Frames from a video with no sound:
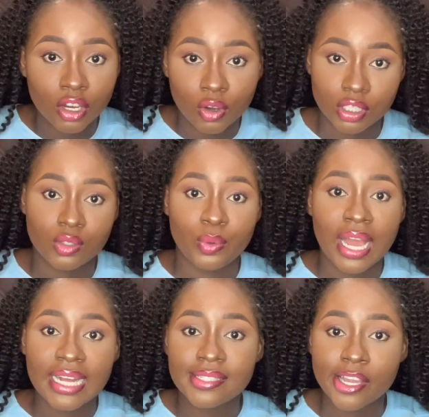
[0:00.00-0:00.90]
until we
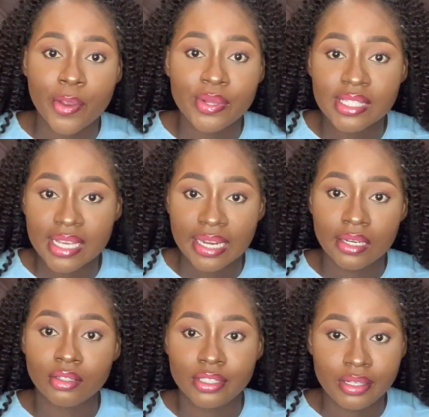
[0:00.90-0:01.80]
had security and
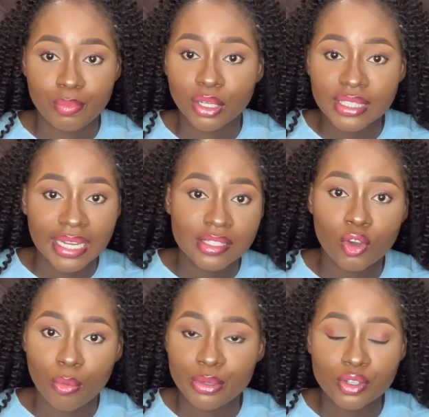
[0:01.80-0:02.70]
the porters
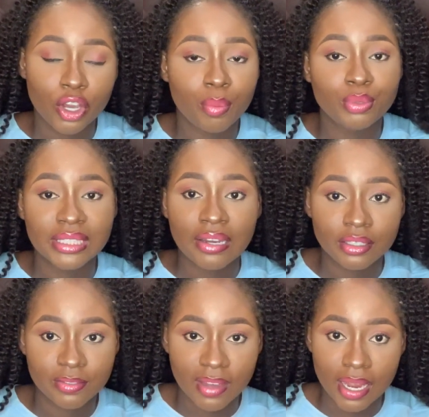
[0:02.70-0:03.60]
coming to help put out
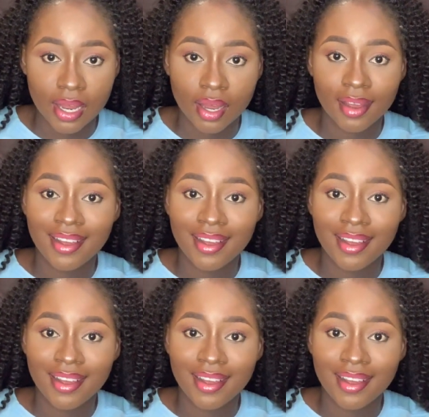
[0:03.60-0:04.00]
the fire.